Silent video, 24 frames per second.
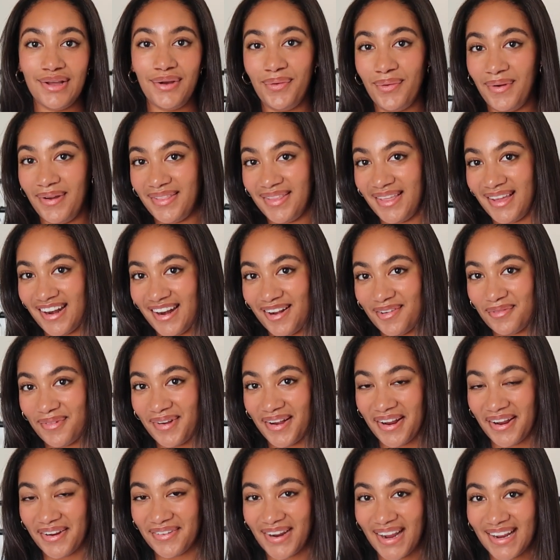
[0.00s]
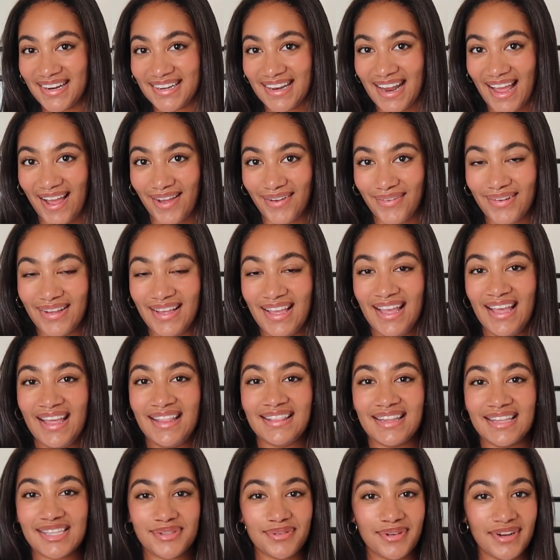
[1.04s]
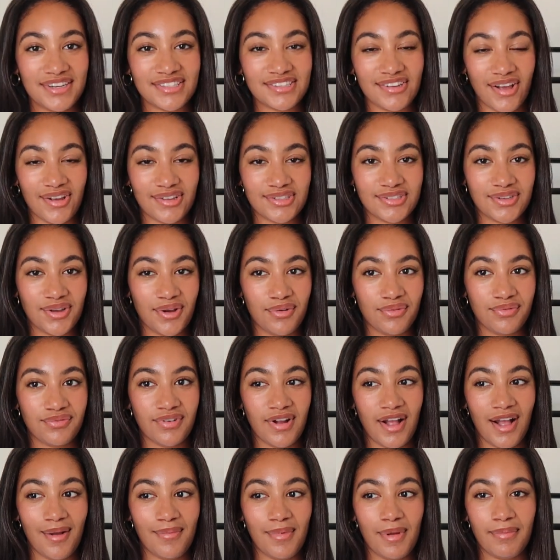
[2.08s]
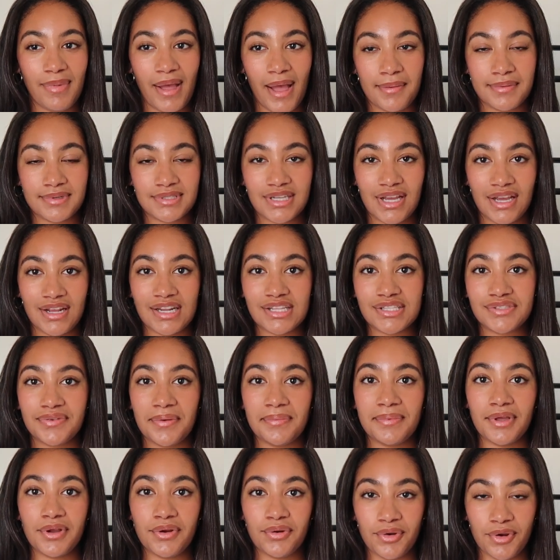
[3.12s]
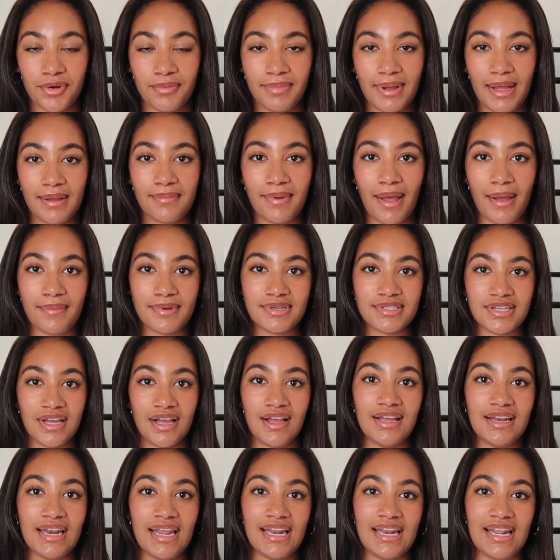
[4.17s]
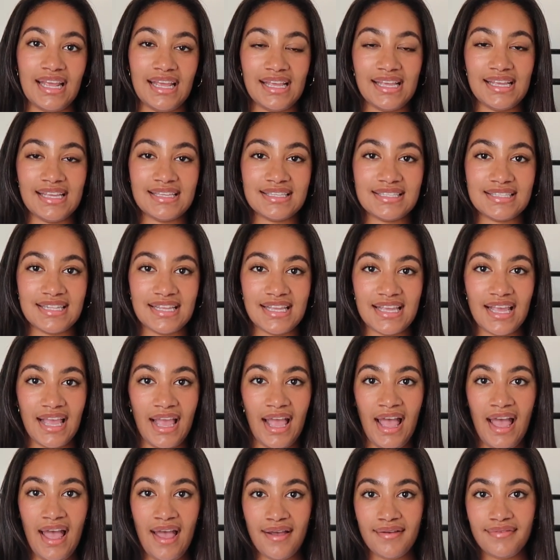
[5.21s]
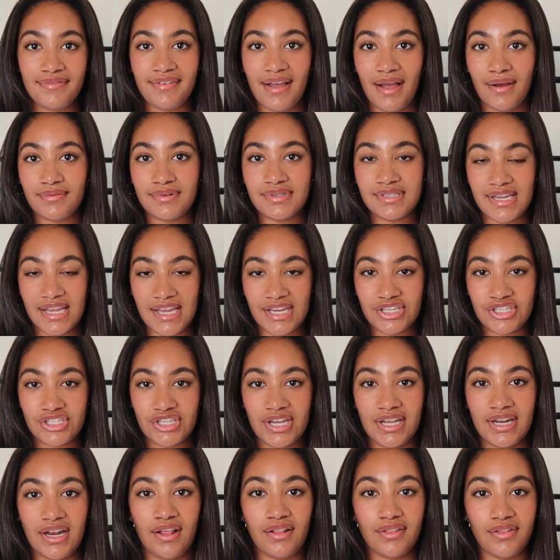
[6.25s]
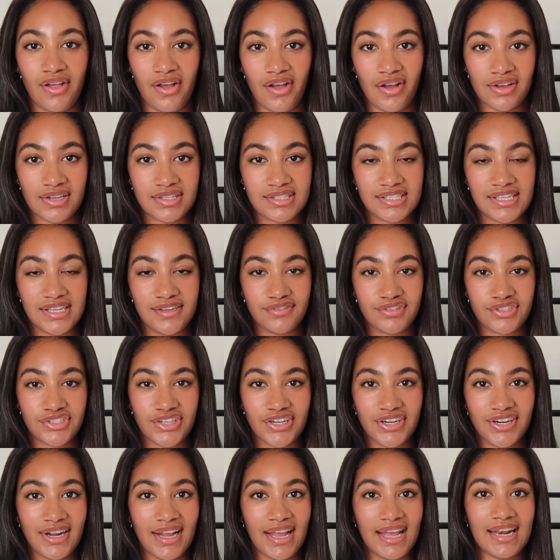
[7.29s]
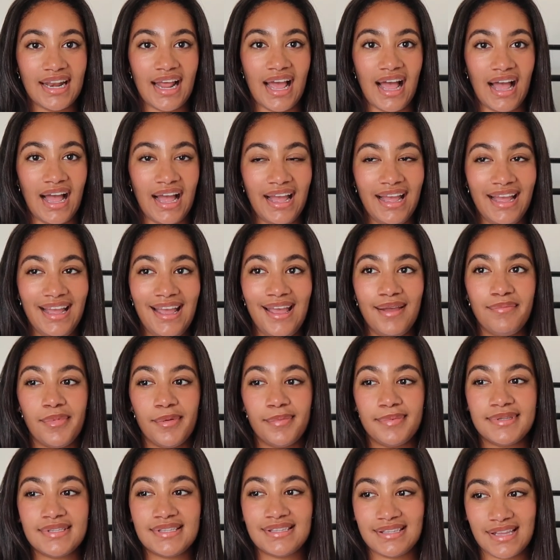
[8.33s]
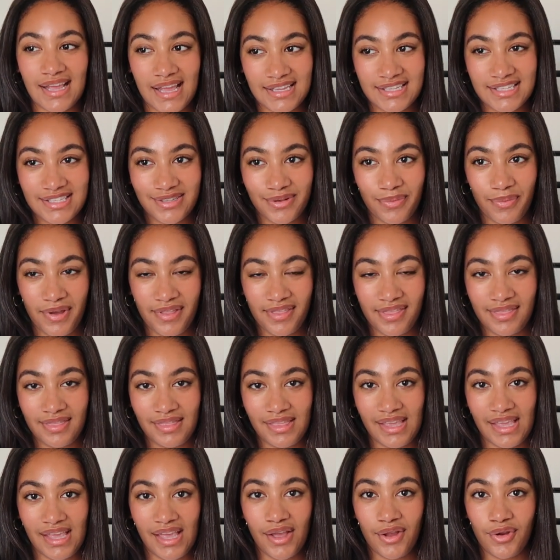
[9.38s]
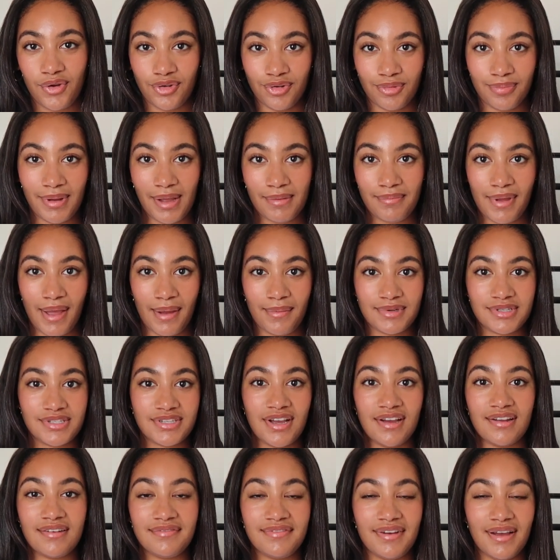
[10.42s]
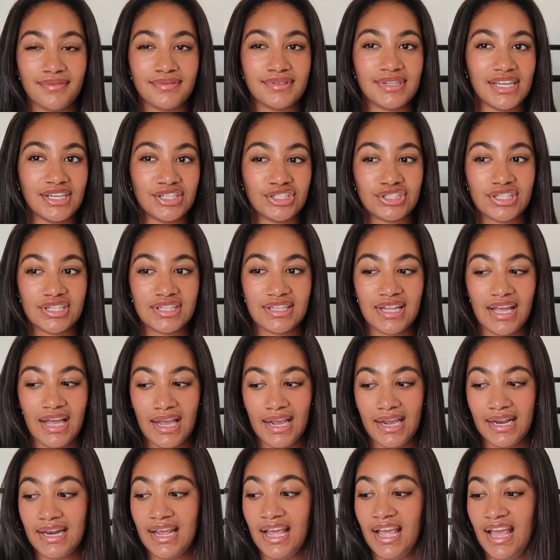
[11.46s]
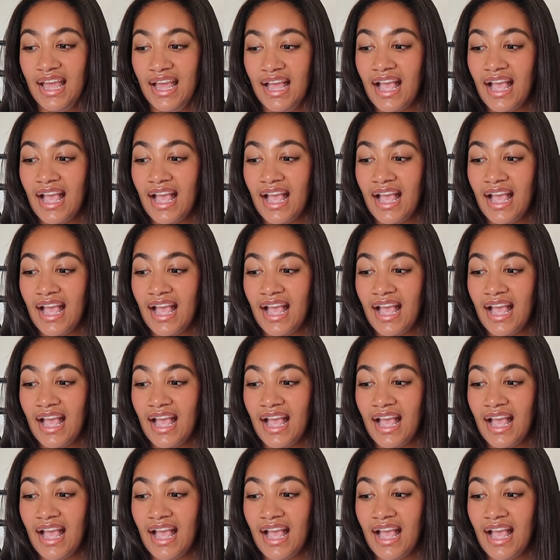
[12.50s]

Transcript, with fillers: the one that i'm wearing right now this one is also from babaton it's from the group by babaton and it is the foundation long sleeve shirt and I am obsessed with the Group by Babaton foundation line.